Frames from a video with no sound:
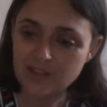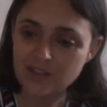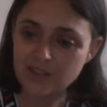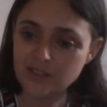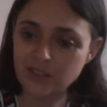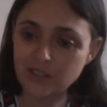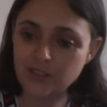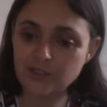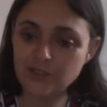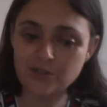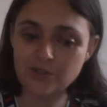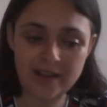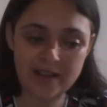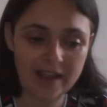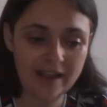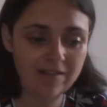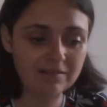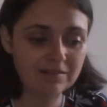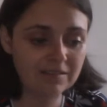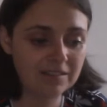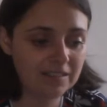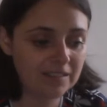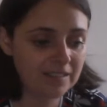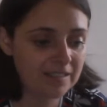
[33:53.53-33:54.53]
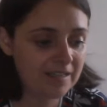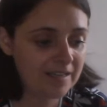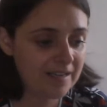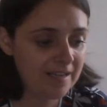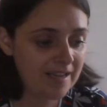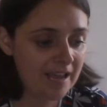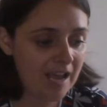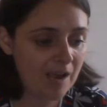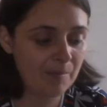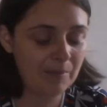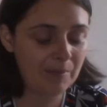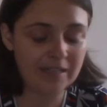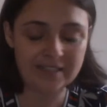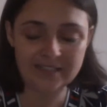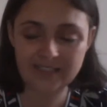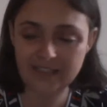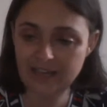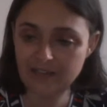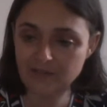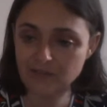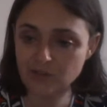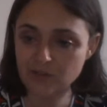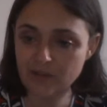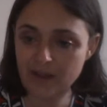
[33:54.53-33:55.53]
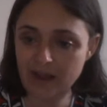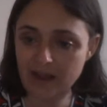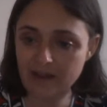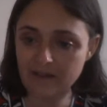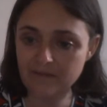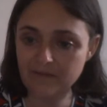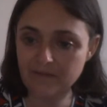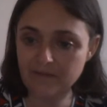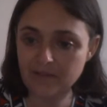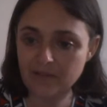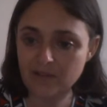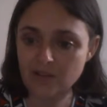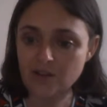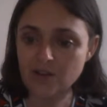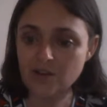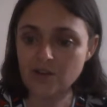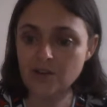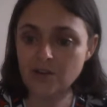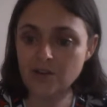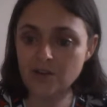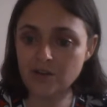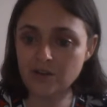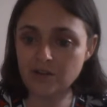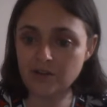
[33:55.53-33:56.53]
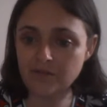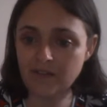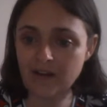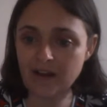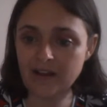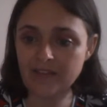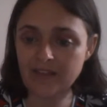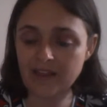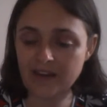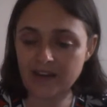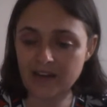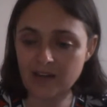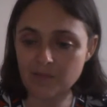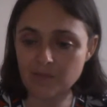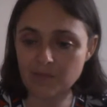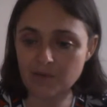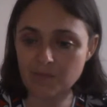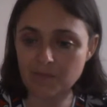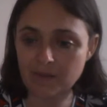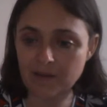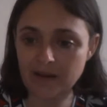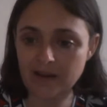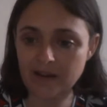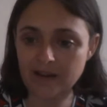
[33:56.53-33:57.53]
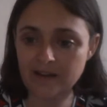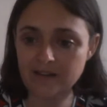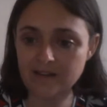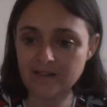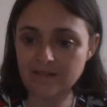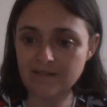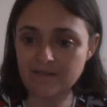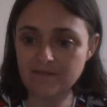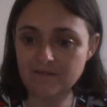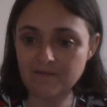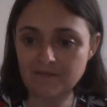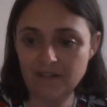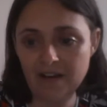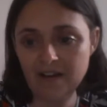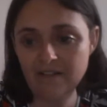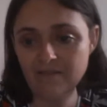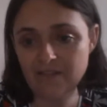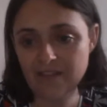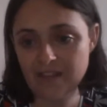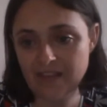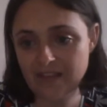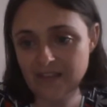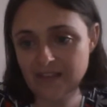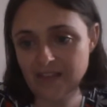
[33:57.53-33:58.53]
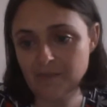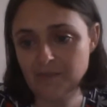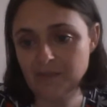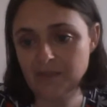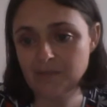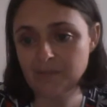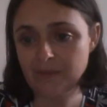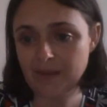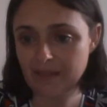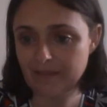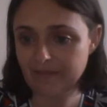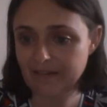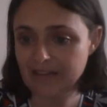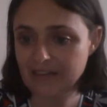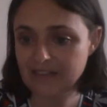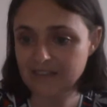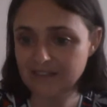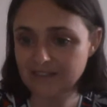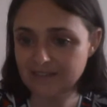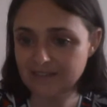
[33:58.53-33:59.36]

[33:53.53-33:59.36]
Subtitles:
So you count how many slaves you have, you divide that number by 5 and then times it by 3.